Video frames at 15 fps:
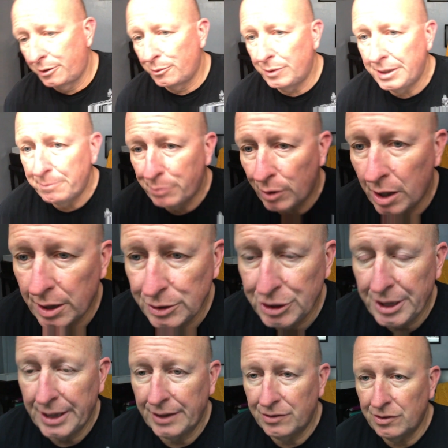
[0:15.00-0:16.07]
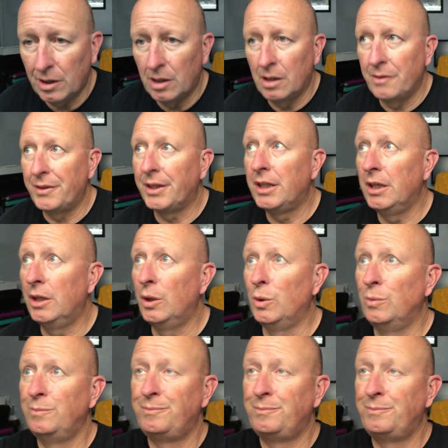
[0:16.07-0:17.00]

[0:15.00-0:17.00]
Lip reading: 3 projects on the go.